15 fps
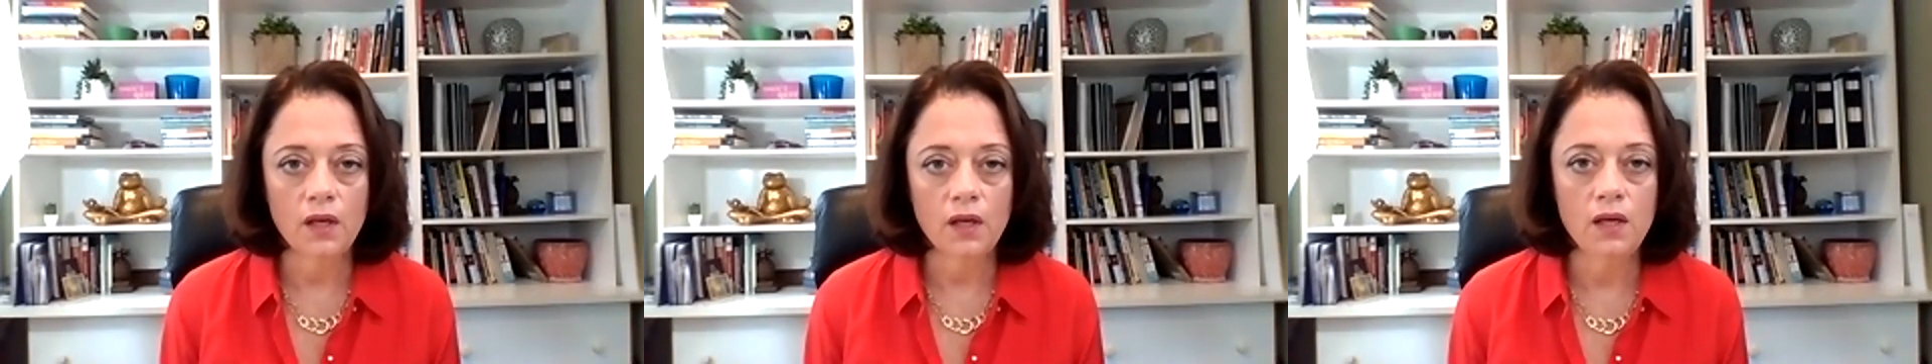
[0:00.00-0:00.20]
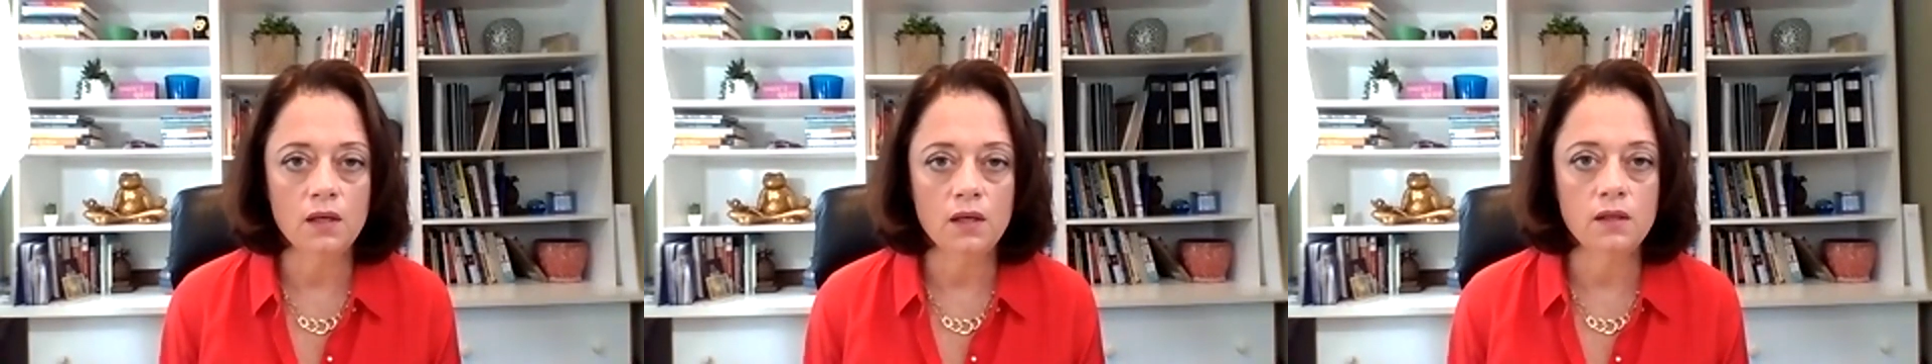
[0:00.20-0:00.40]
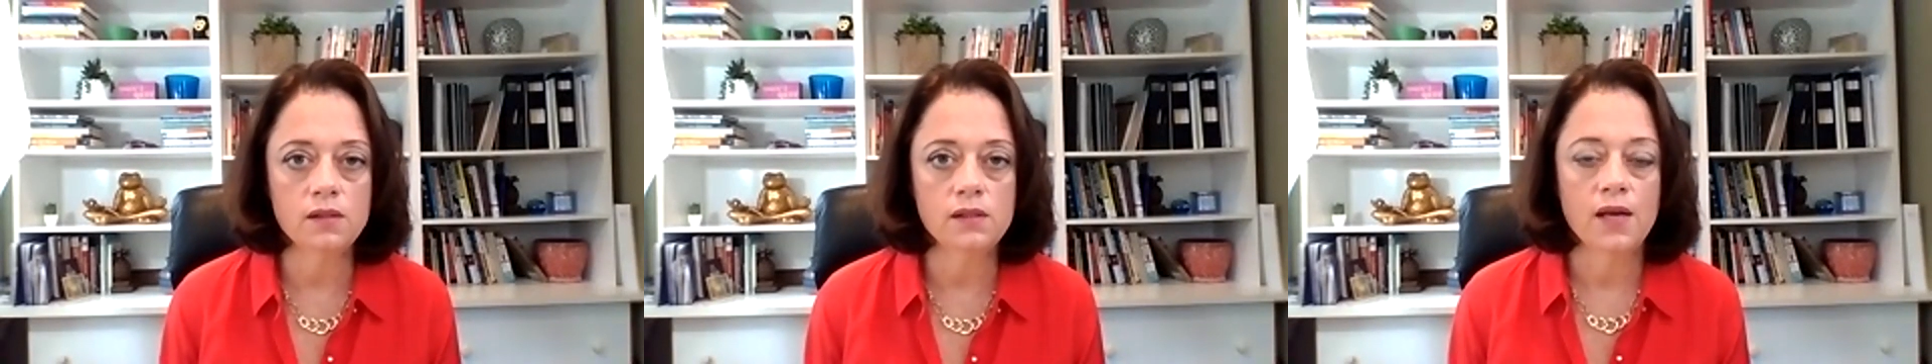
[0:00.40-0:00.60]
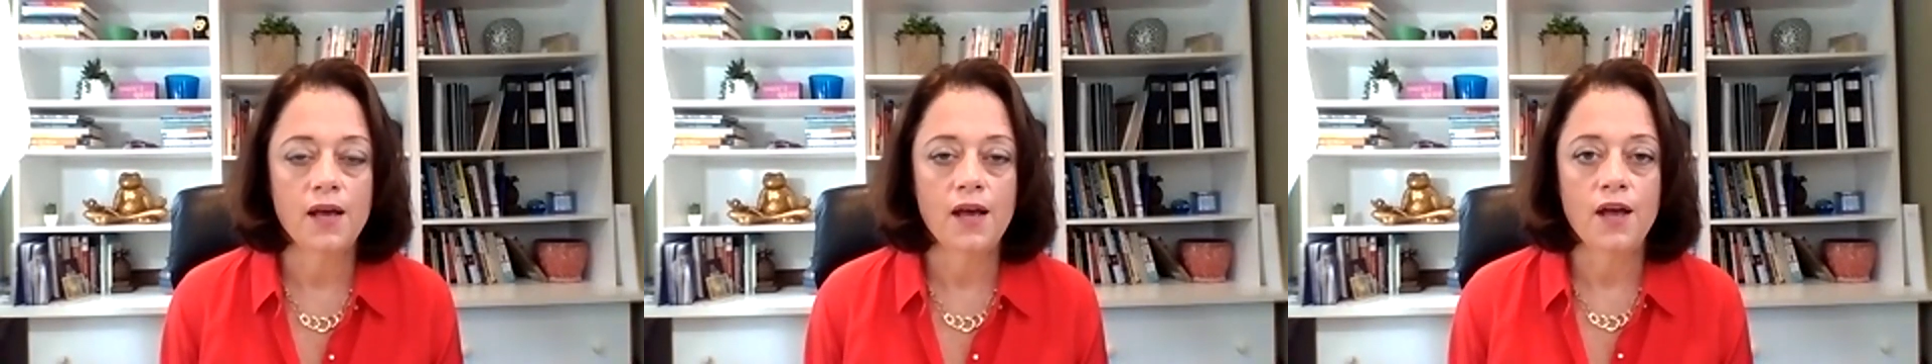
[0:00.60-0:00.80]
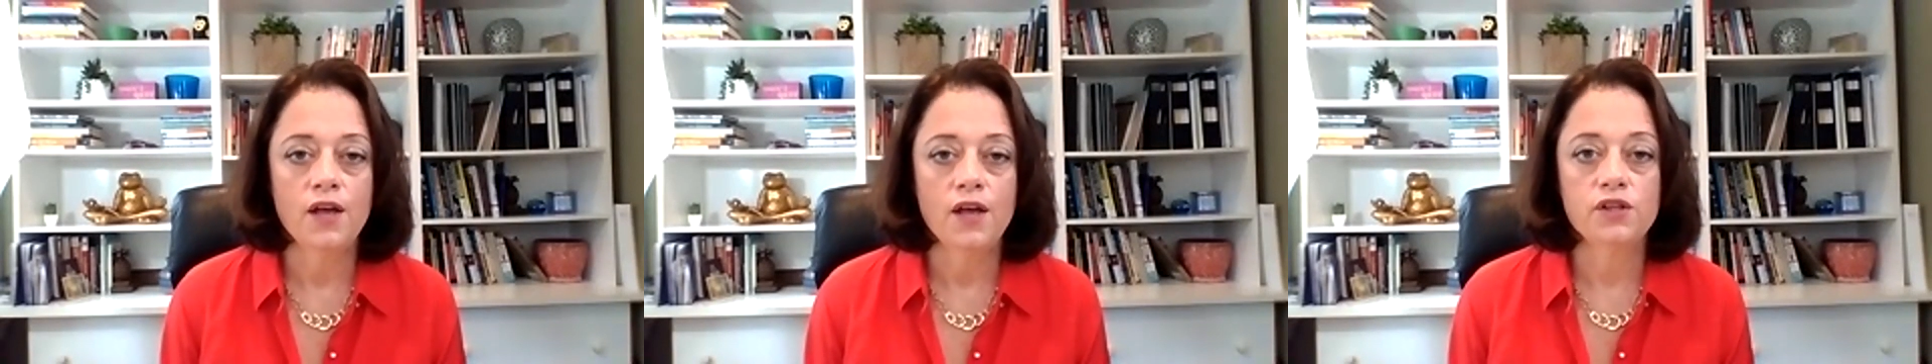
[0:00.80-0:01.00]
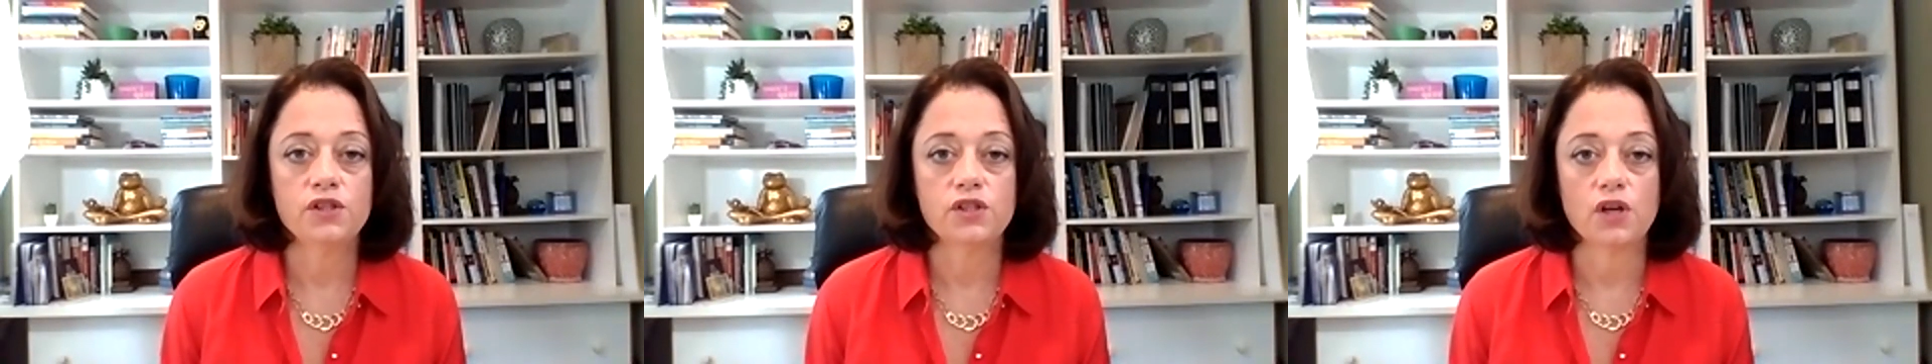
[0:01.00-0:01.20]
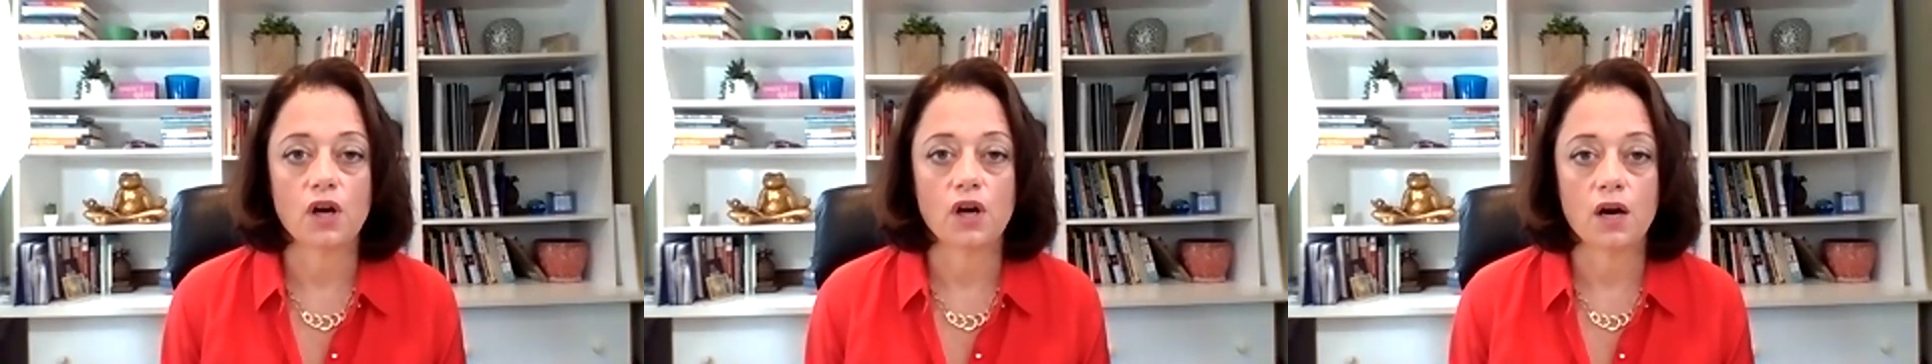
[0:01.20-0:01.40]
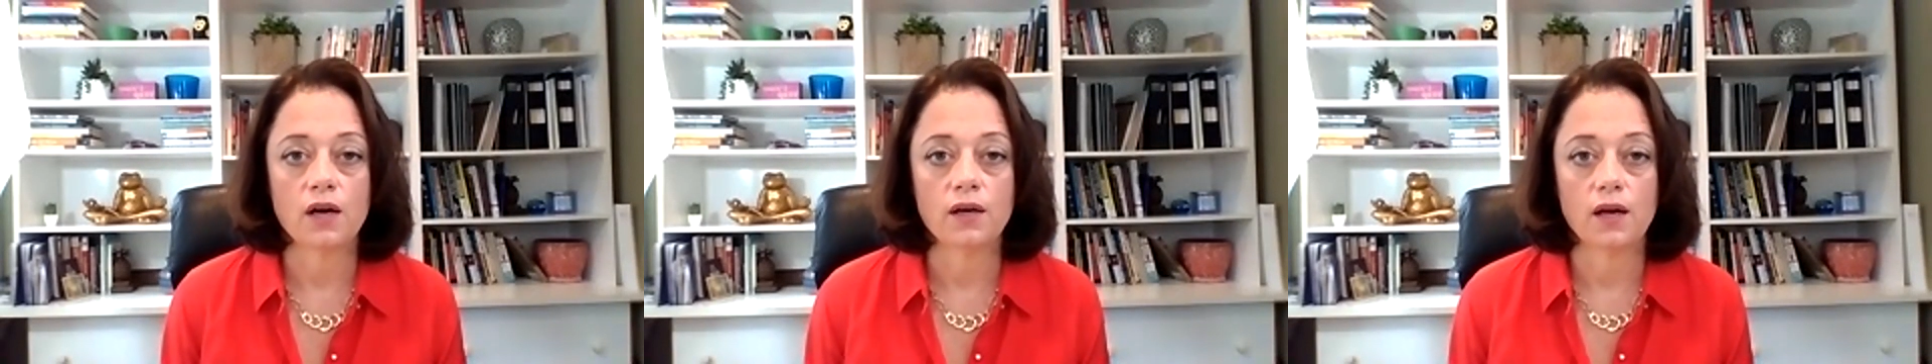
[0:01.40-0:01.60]
is
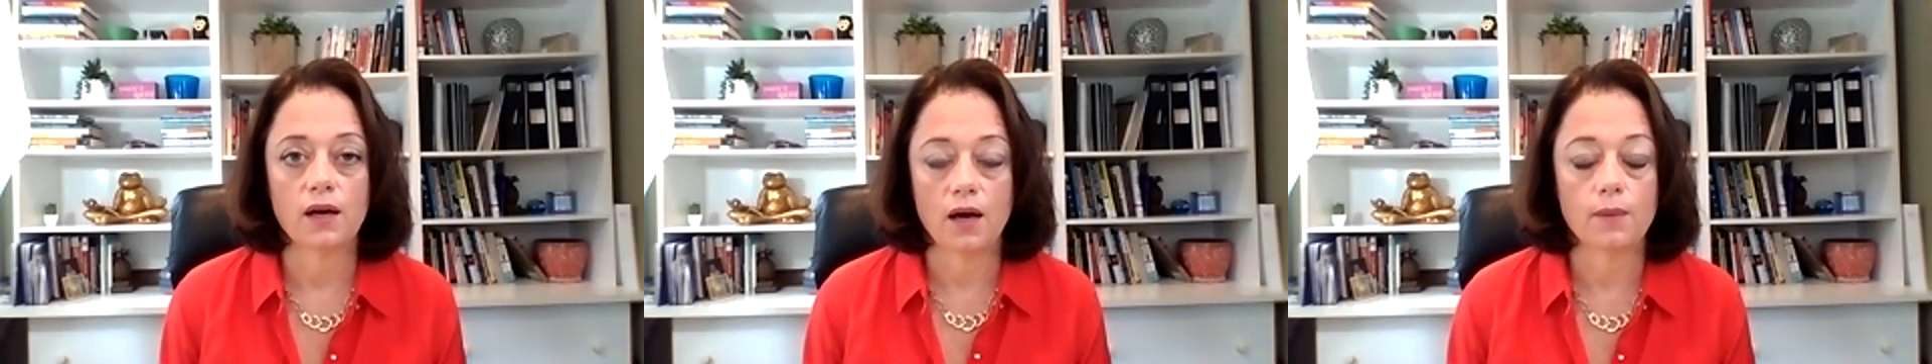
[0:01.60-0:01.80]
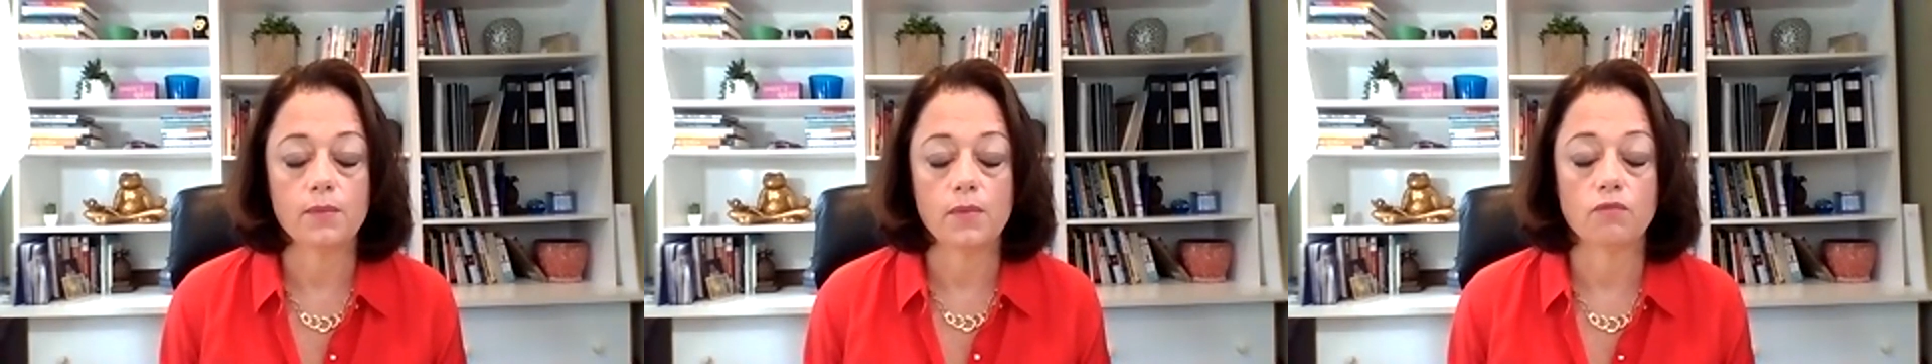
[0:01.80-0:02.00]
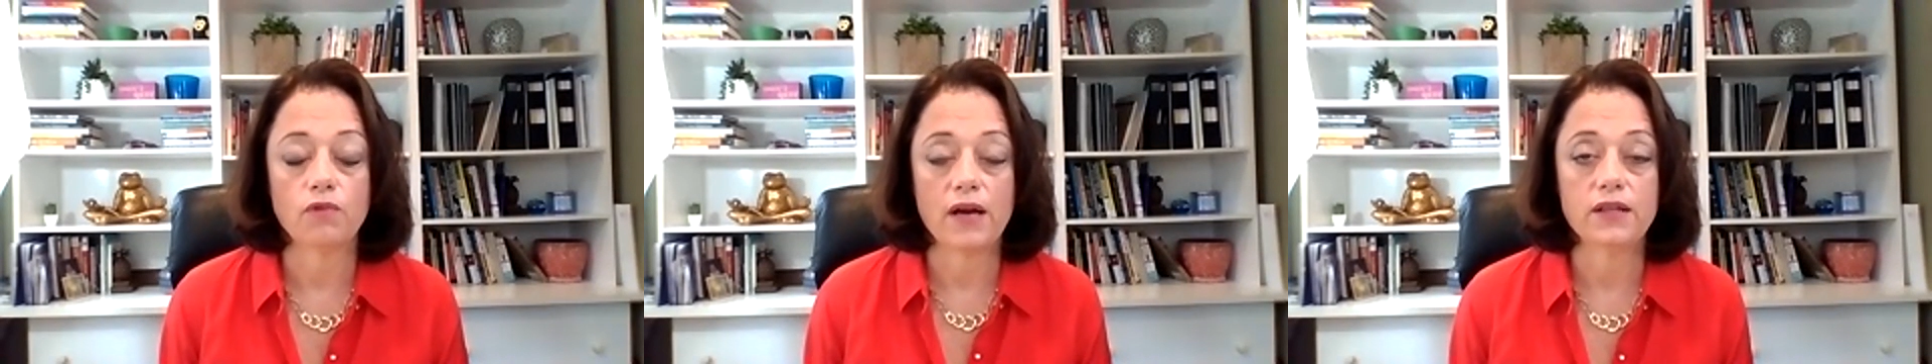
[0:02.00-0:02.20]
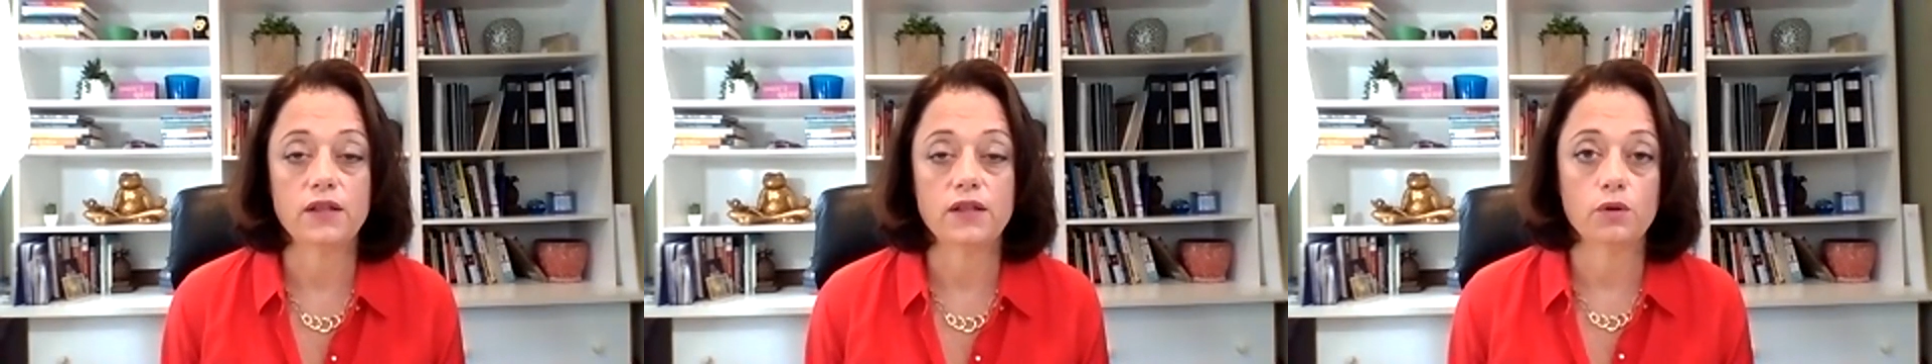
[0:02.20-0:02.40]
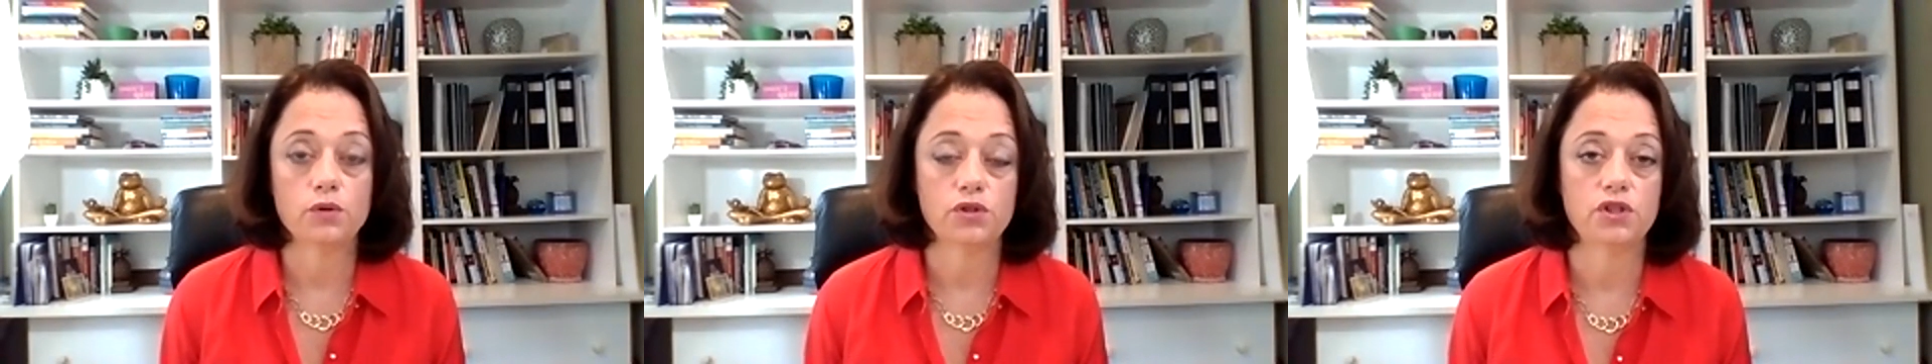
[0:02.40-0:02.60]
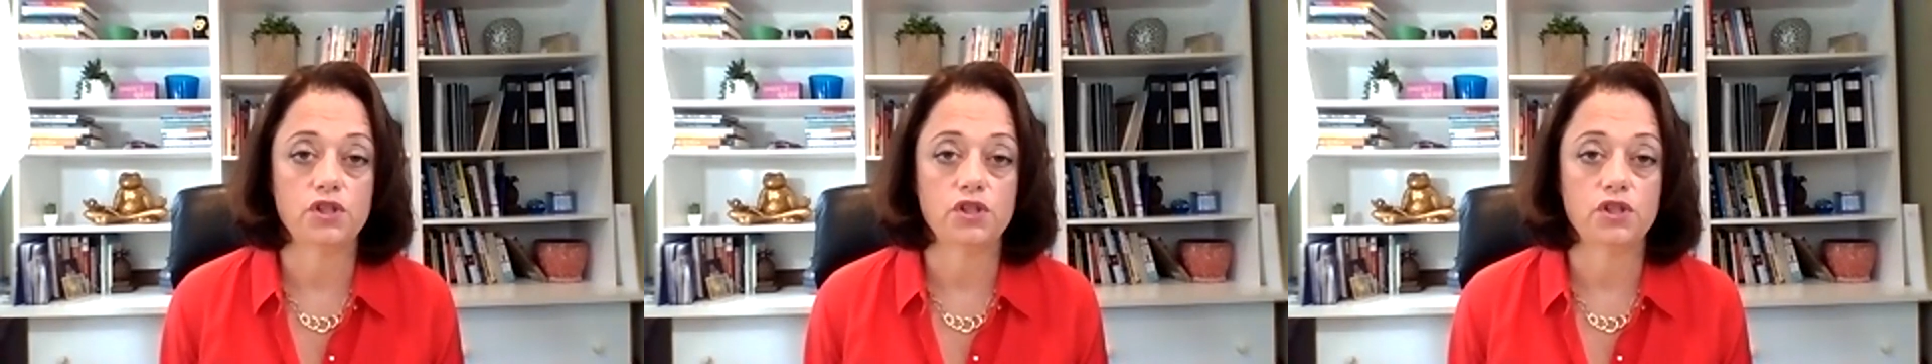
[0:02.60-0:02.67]
start write those